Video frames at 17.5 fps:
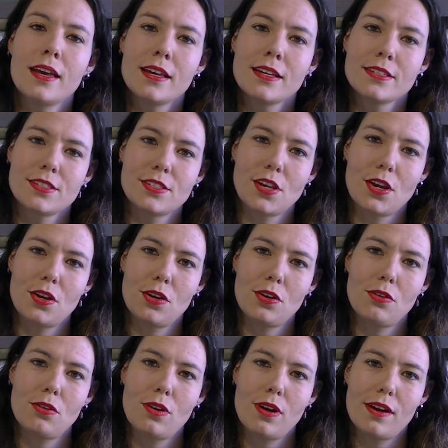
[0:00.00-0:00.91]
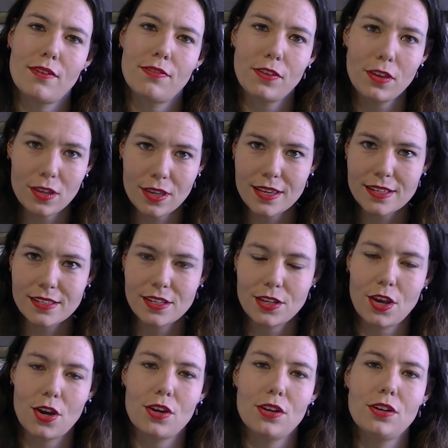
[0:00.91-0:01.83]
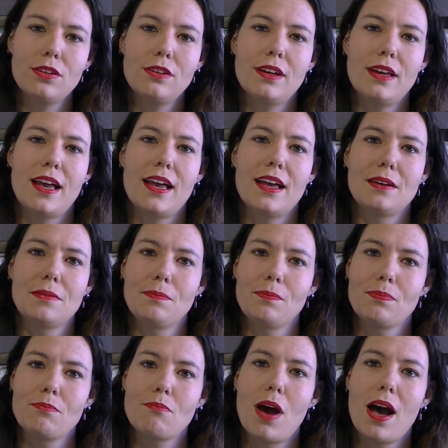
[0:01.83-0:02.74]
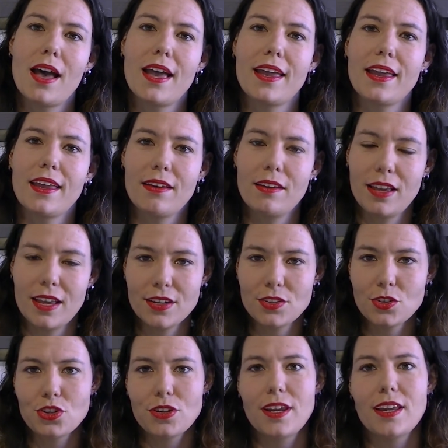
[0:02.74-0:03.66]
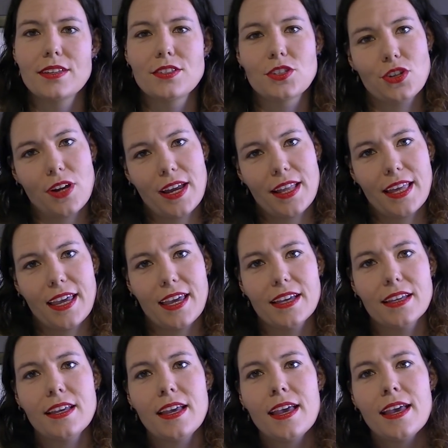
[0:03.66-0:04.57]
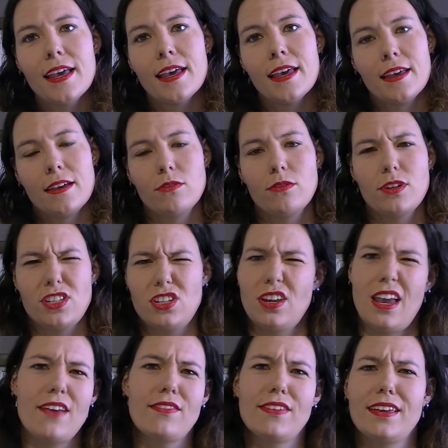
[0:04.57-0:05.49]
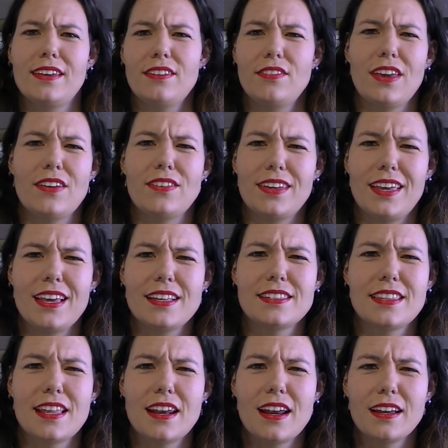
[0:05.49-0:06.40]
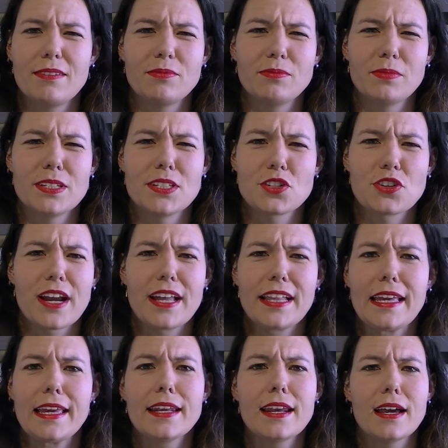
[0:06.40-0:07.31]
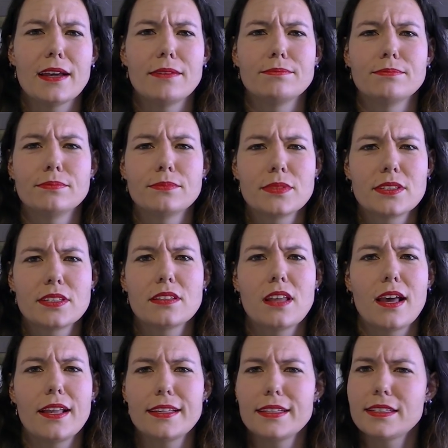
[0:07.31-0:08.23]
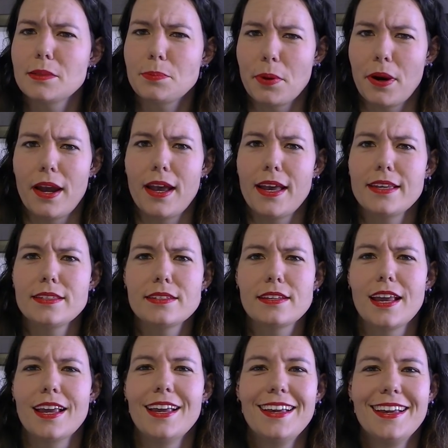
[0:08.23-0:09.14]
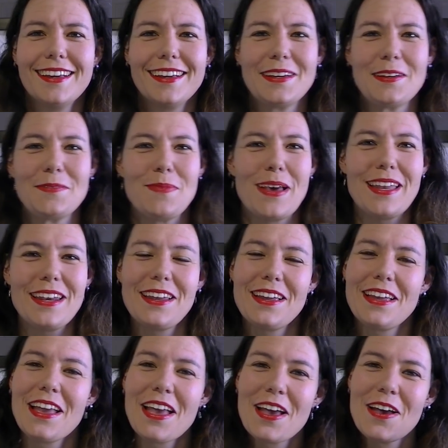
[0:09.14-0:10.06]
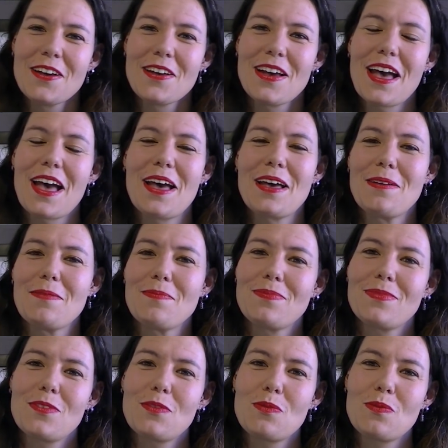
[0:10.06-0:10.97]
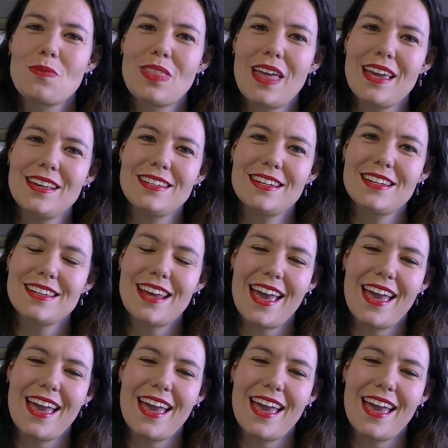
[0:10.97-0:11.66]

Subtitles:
So a few years ago, my country, Australia, which if you haven't guessed that I'm Australian, I'm slightly surprised, but they did